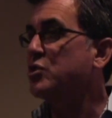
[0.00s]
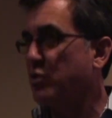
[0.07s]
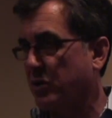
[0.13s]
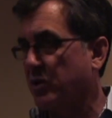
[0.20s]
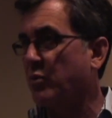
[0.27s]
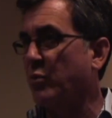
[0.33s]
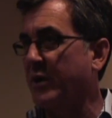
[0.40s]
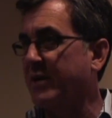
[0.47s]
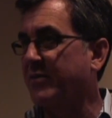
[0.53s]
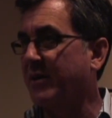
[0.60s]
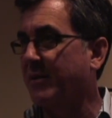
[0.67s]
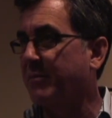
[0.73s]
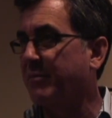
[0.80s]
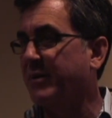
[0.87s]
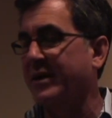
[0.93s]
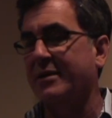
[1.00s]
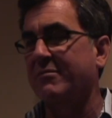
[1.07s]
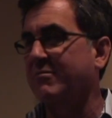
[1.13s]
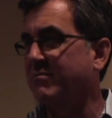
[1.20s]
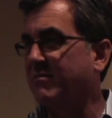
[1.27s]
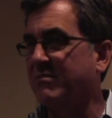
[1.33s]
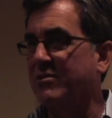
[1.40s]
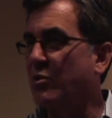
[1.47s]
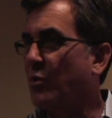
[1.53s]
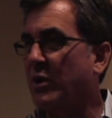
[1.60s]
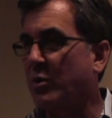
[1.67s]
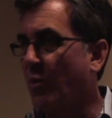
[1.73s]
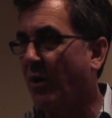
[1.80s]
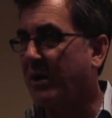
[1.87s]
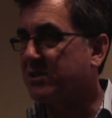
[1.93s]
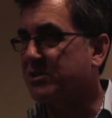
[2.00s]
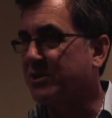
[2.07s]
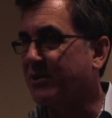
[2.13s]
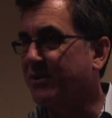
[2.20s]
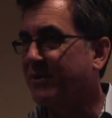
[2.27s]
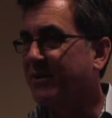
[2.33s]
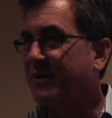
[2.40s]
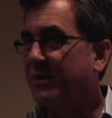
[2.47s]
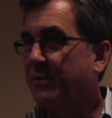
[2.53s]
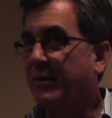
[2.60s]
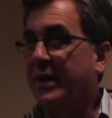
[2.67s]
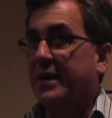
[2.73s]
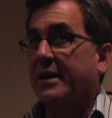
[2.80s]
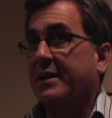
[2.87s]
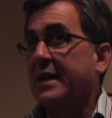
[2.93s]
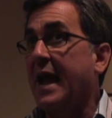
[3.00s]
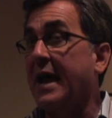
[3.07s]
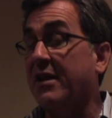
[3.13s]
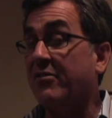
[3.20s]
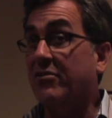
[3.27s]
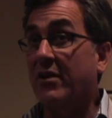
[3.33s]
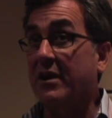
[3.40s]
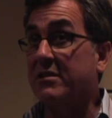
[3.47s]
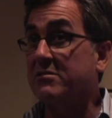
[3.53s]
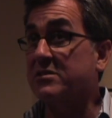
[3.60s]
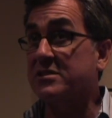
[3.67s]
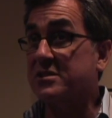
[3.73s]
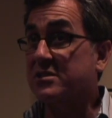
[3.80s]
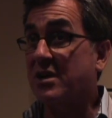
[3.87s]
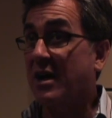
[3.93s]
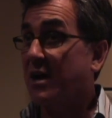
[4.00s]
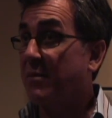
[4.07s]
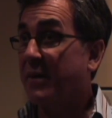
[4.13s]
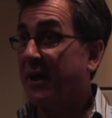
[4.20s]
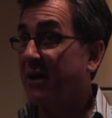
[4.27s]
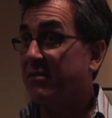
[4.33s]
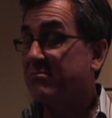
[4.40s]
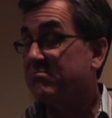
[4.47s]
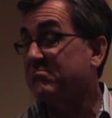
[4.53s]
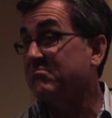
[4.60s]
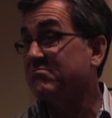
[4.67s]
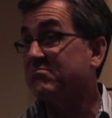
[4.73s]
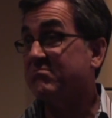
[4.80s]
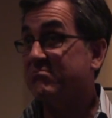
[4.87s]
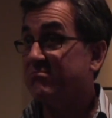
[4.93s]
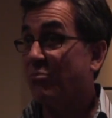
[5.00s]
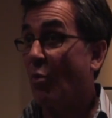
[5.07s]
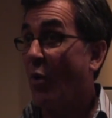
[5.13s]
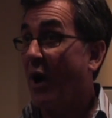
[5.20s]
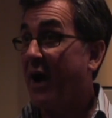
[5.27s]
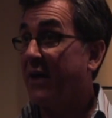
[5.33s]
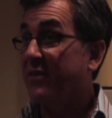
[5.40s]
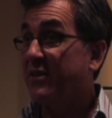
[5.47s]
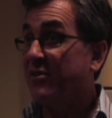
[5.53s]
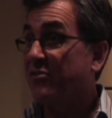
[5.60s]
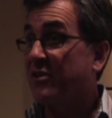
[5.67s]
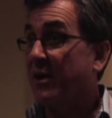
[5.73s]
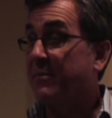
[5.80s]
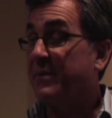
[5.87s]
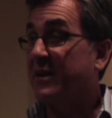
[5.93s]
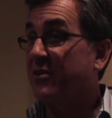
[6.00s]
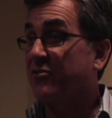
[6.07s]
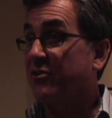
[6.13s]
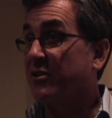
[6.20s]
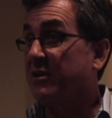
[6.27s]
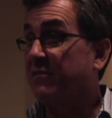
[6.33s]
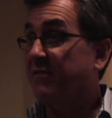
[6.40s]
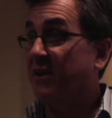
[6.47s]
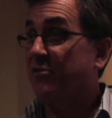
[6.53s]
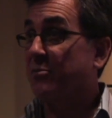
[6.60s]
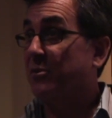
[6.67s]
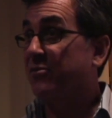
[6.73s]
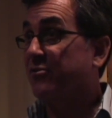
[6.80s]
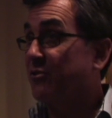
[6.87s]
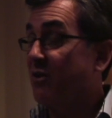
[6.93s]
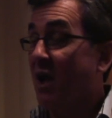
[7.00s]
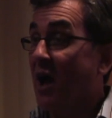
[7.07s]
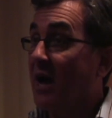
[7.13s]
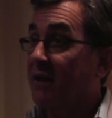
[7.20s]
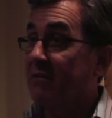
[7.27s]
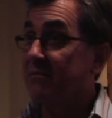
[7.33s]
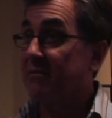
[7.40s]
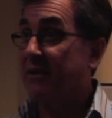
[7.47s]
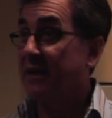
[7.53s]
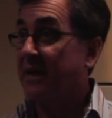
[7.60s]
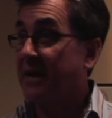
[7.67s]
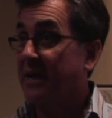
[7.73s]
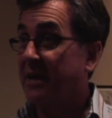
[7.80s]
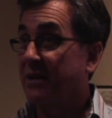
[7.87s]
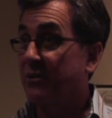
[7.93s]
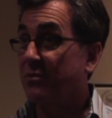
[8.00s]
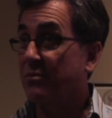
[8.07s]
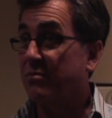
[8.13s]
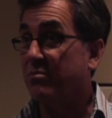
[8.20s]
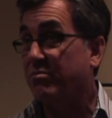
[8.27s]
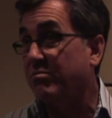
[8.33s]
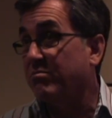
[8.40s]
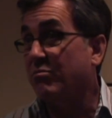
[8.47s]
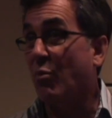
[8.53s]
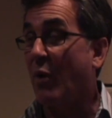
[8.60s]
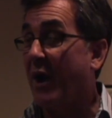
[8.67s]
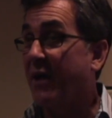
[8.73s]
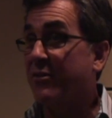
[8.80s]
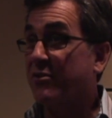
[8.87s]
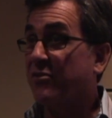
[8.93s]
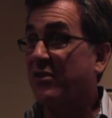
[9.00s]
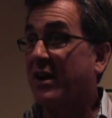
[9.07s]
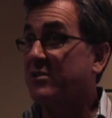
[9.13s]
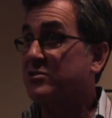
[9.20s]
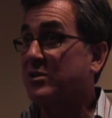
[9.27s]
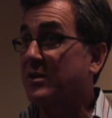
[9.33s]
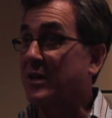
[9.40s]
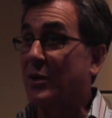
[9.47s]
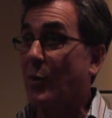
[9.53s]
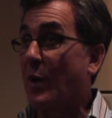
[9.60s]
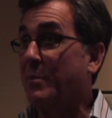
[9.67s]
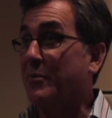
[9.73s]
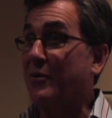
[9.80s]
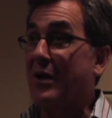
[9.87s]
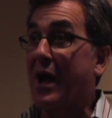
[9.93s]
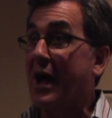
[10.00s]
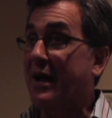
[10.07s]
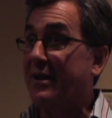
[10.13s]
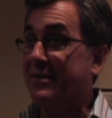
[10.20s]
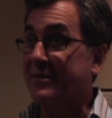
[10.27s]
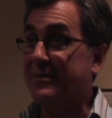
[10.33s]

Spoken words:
You can read them, but you wouldn't want to. But yeah, so I just talk about why these companies are good investments or not, and why their stocks are going to go up or not.